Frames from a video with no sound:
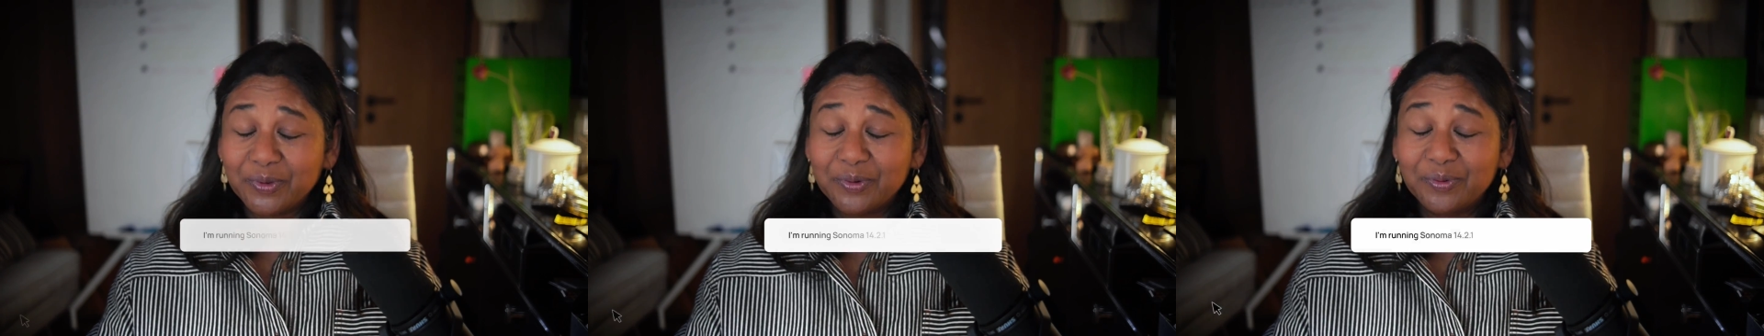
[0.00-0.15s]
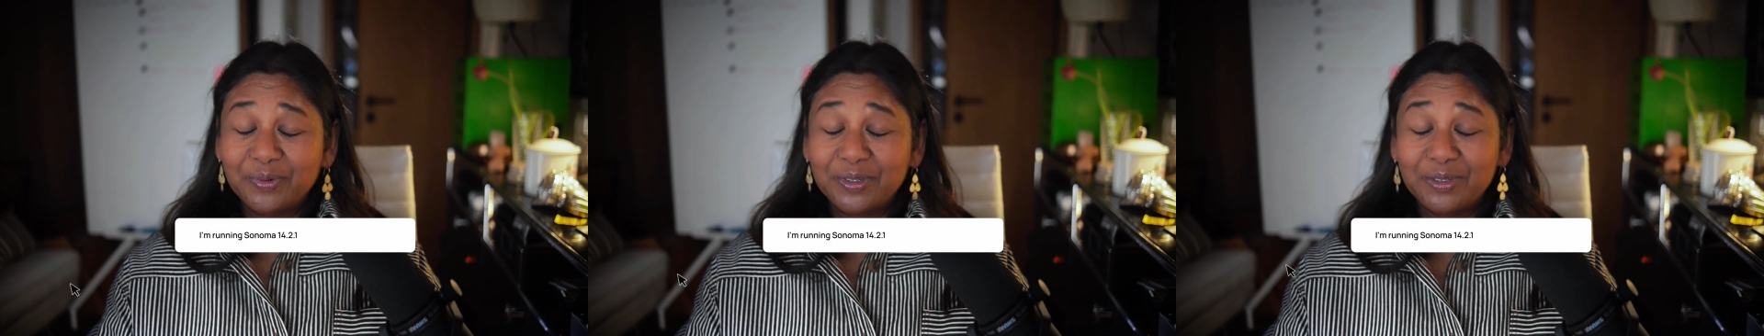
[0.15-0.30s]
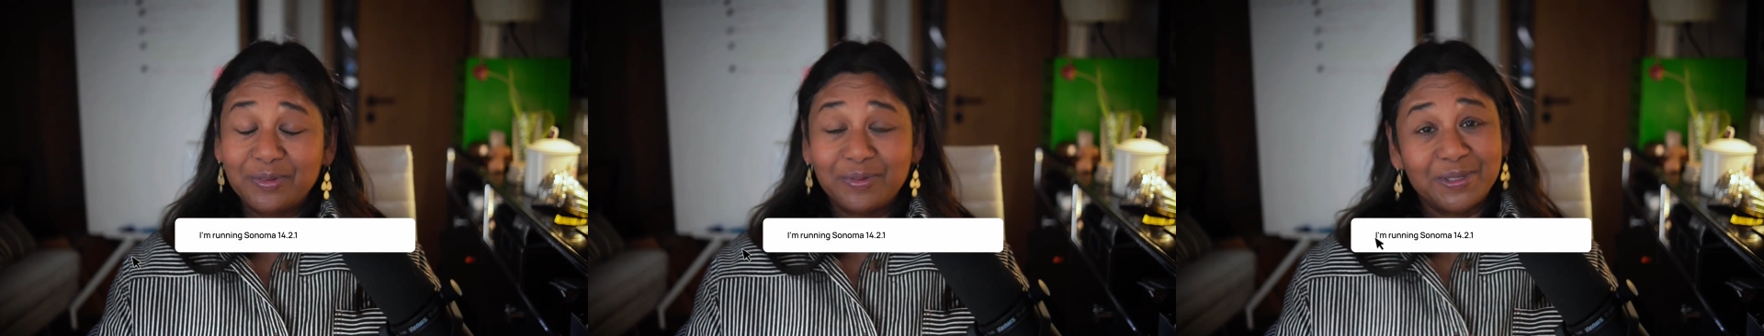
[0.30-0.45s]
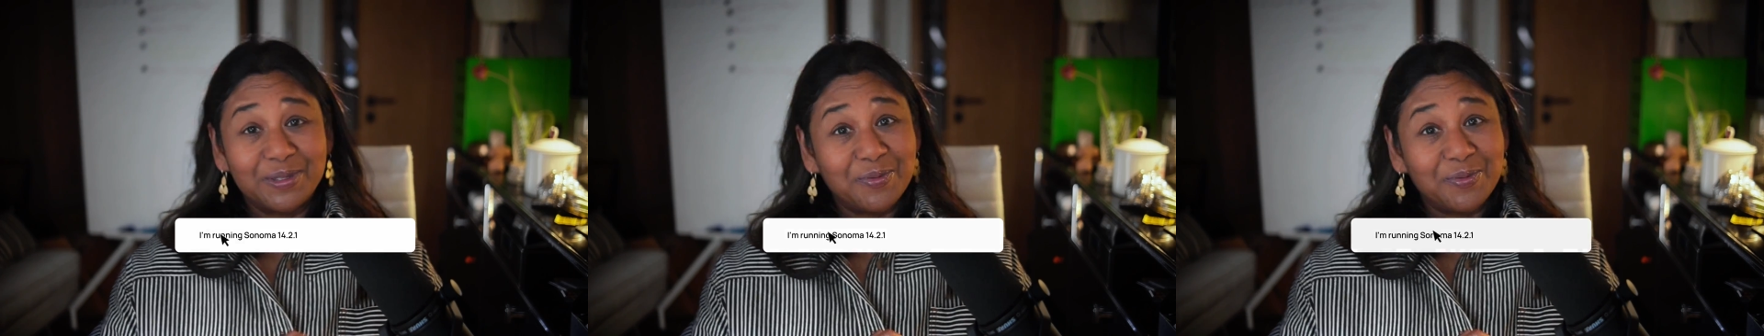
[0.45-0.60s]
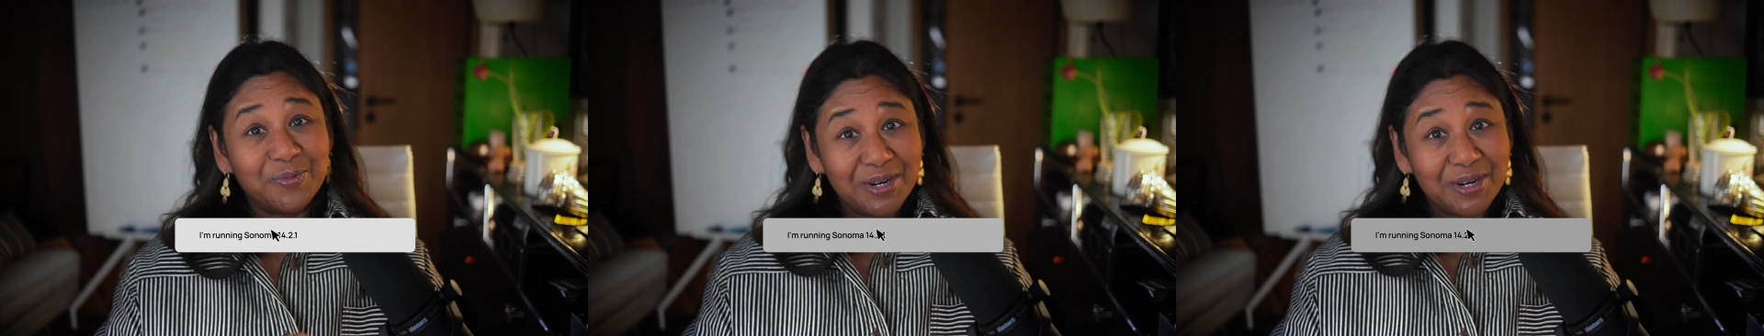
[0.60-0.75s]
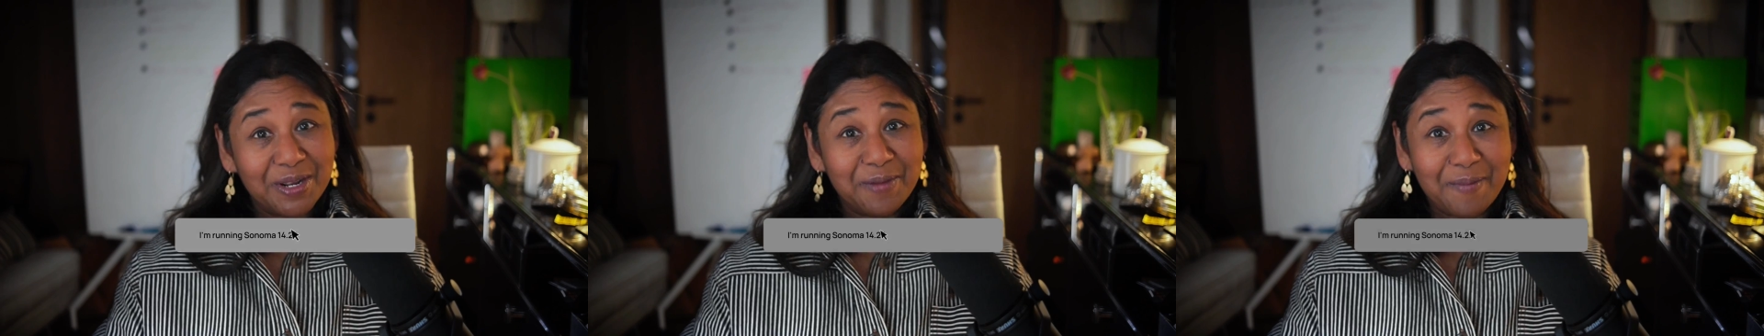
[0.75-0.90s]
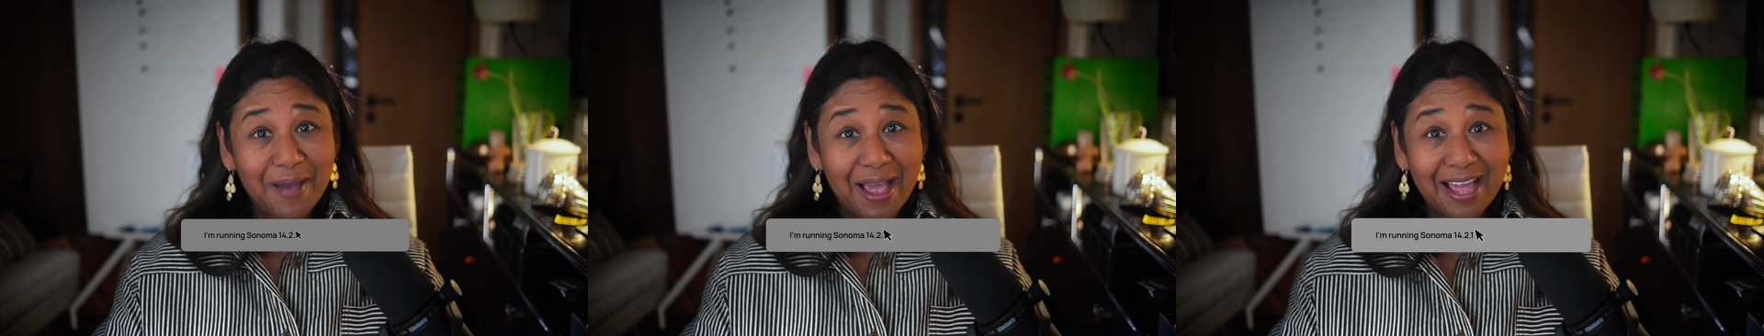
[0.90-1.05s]
which was
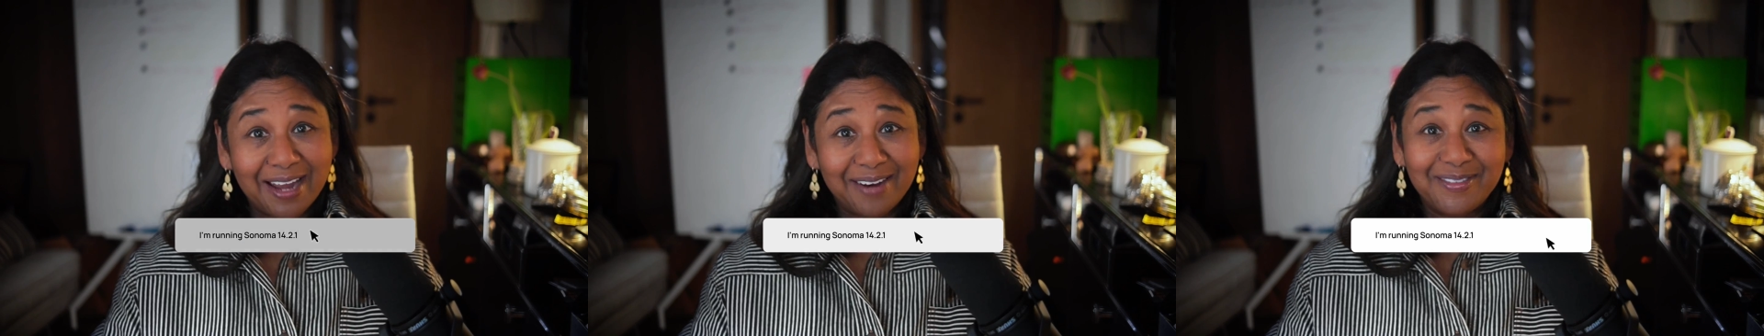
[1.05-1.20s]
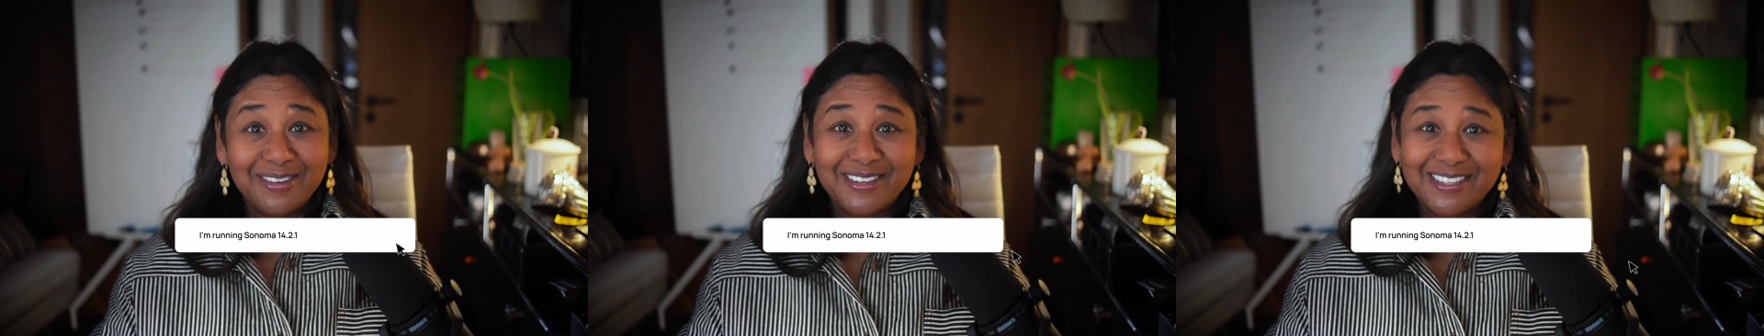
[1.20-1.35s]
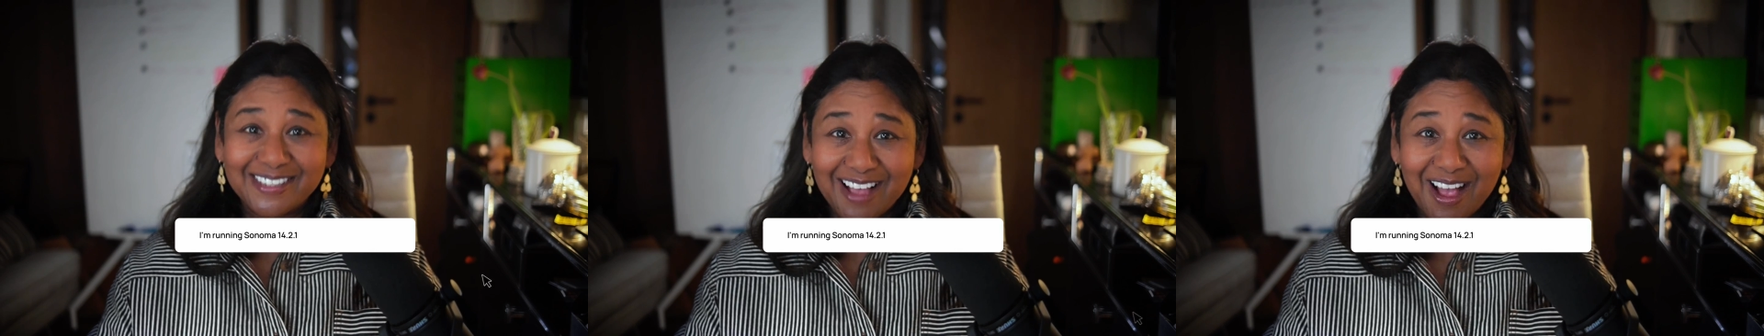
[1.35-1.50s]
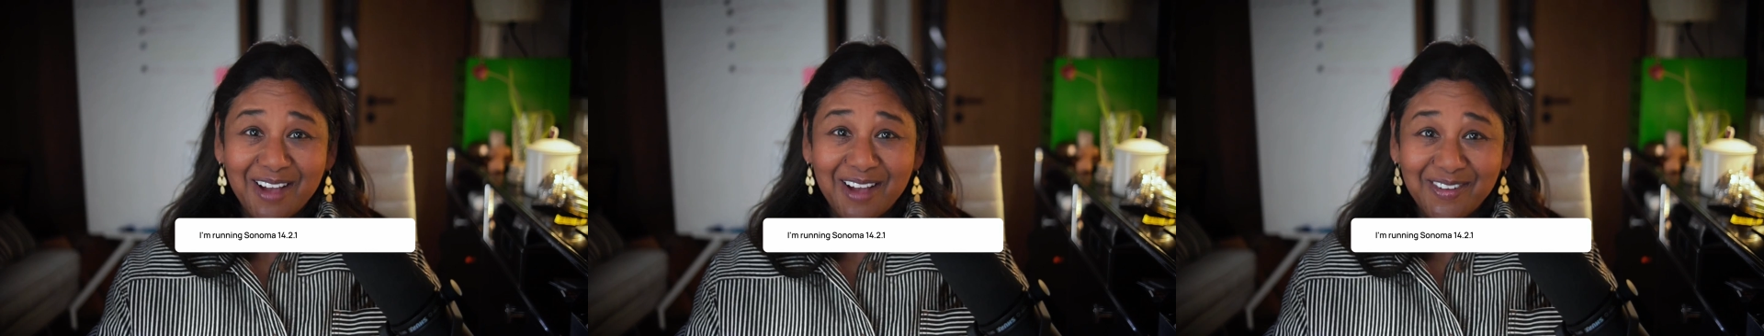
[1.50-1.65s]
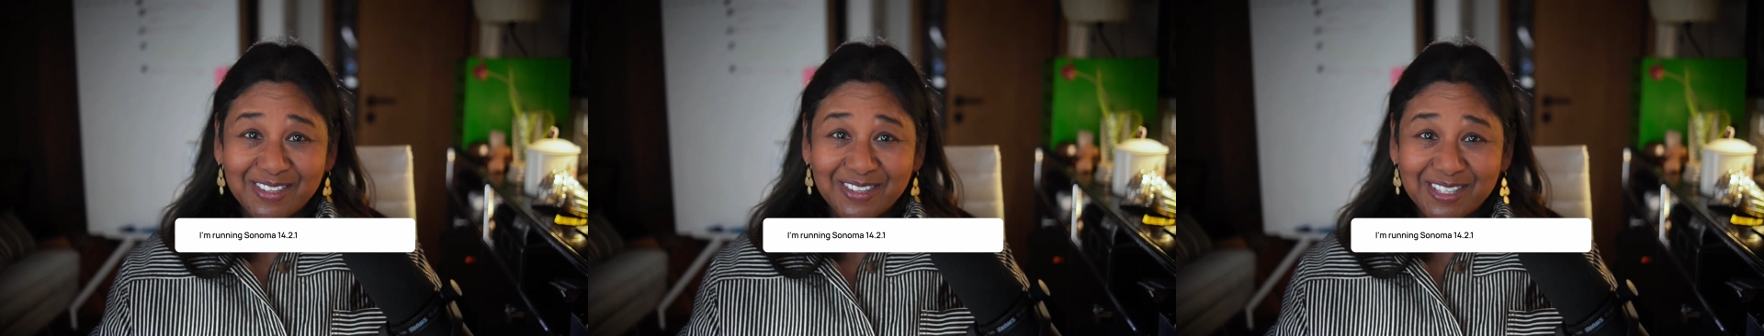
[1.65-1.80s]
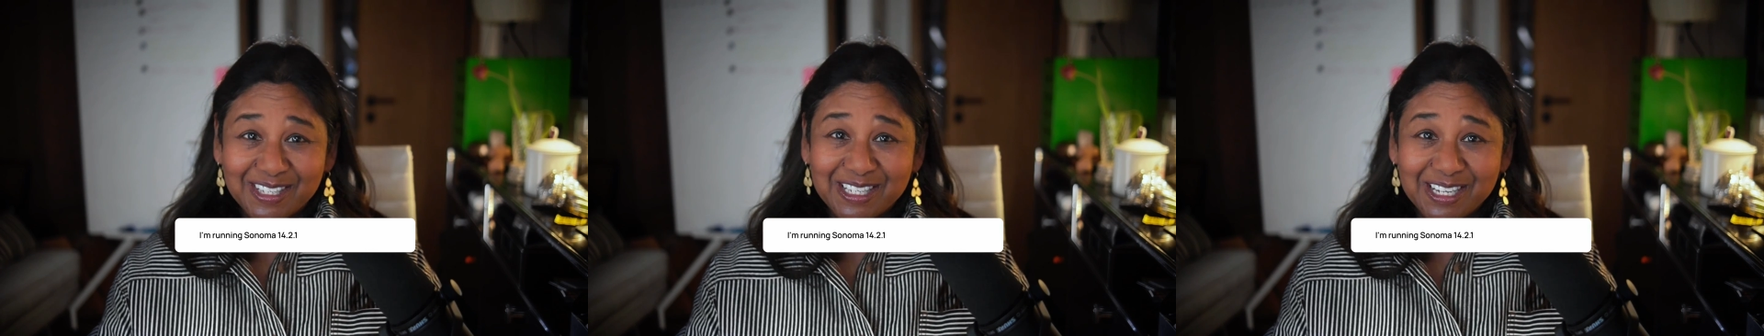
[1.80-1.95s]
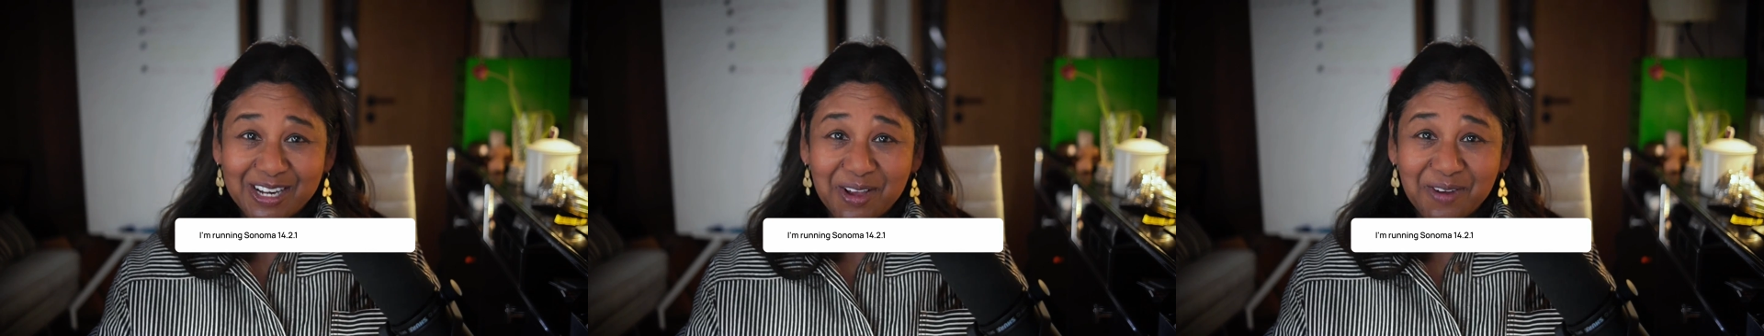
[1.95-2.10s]
really bad because I'm on
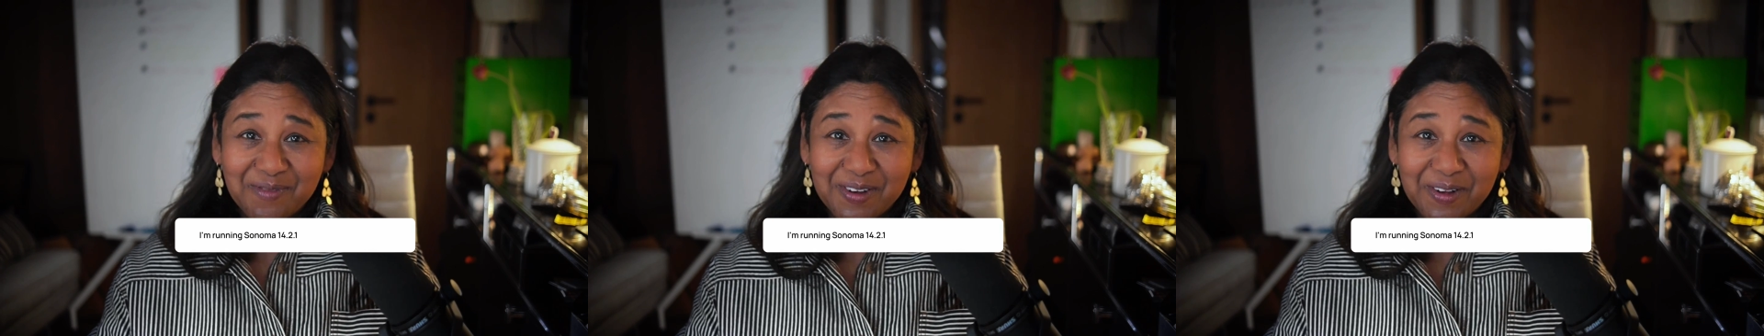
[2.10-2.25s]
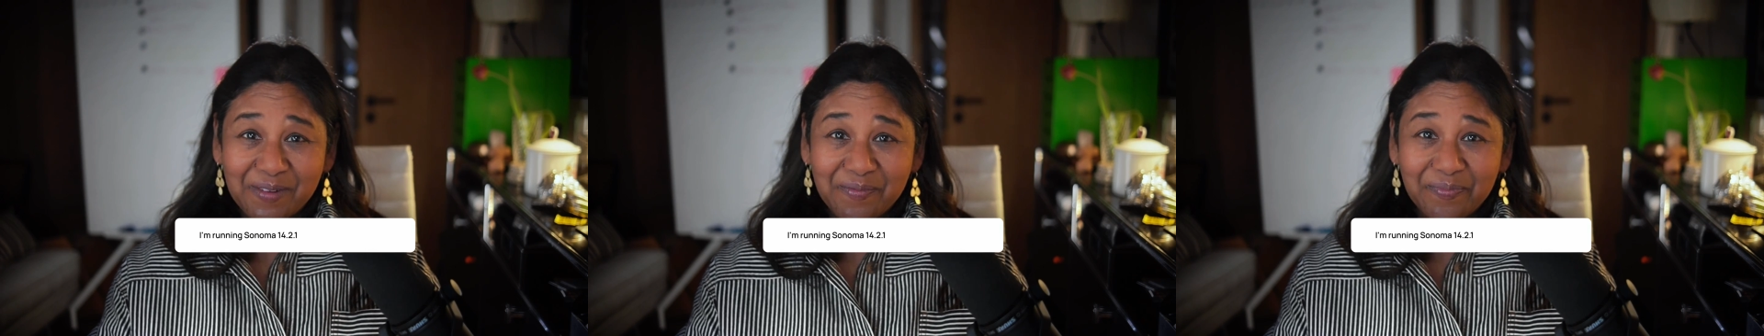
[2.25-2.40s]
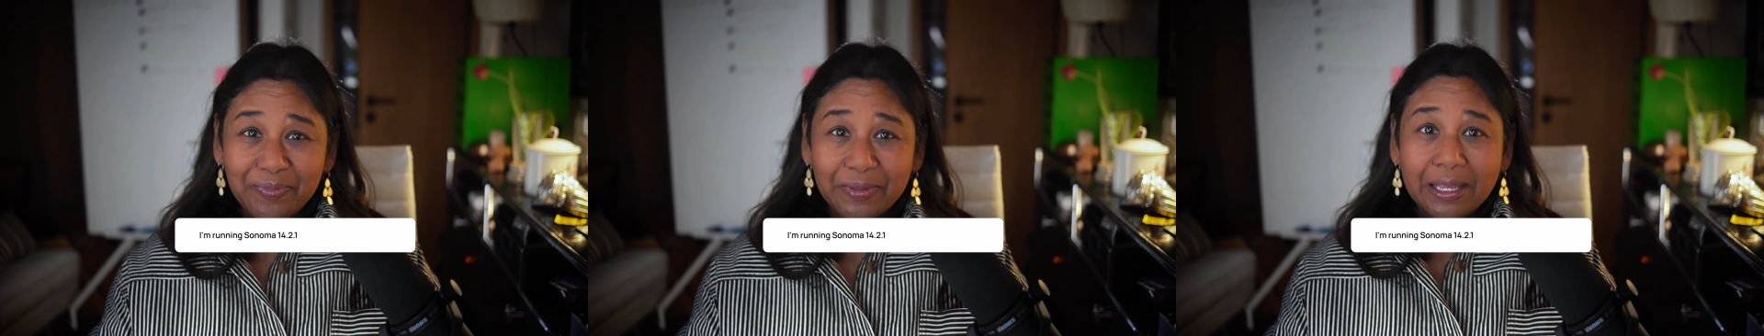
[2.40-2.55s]
Sonoma.